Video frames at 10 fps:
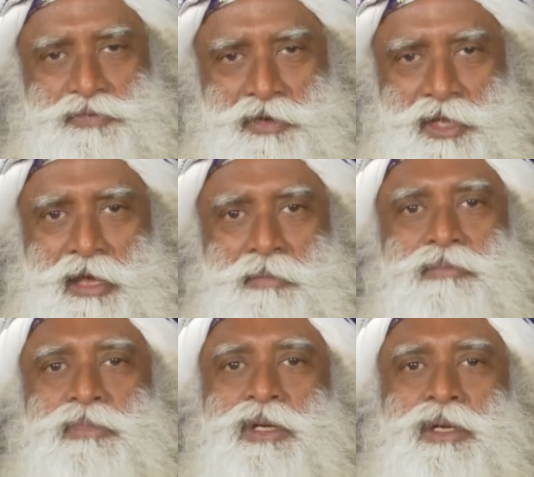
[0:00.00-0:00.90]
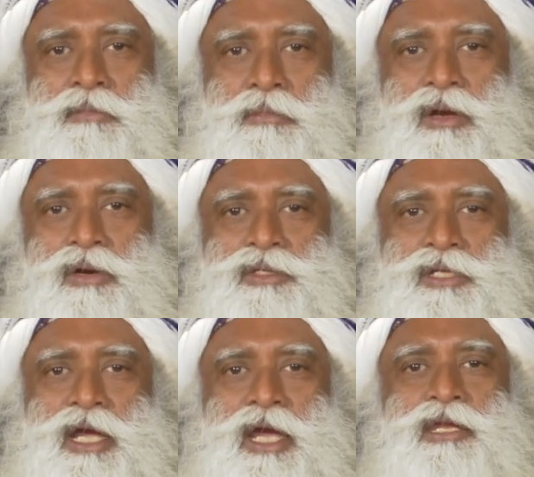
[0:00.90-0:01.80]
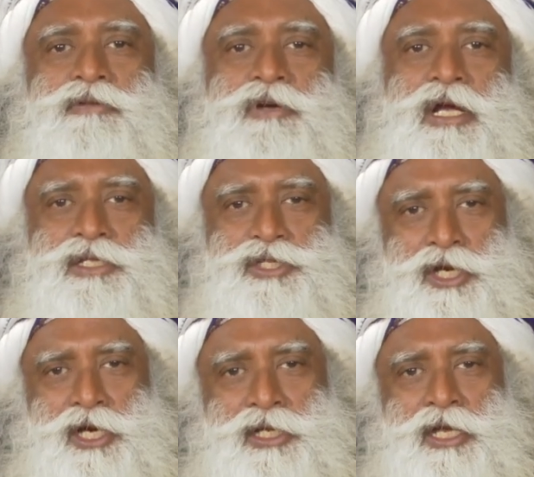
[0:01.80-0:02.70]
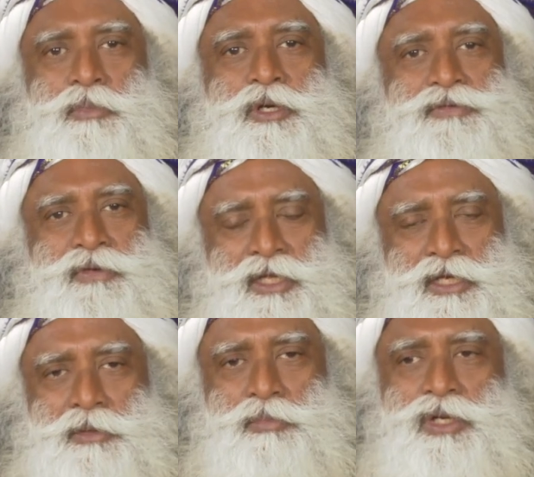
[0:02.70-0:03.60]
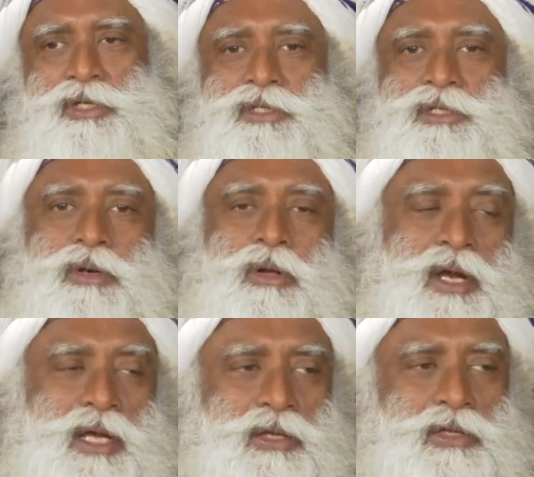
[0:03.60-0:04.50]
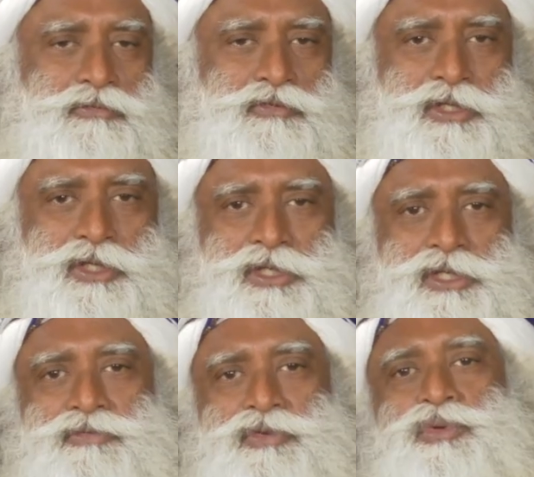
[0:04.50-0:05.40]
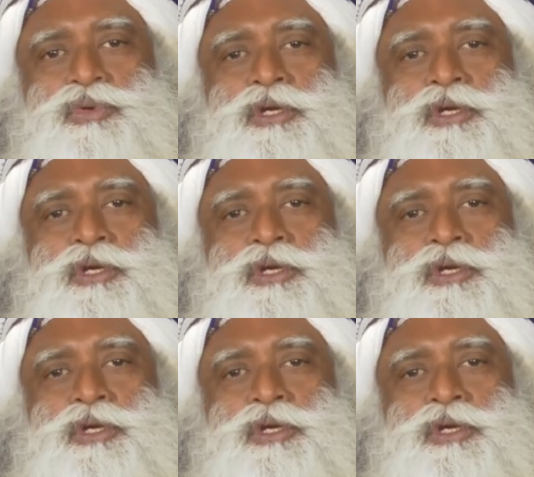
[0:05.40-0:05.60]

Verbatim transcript: for them, because the kind of culture and atmosphere that it brings, it's all right on the fringes if you do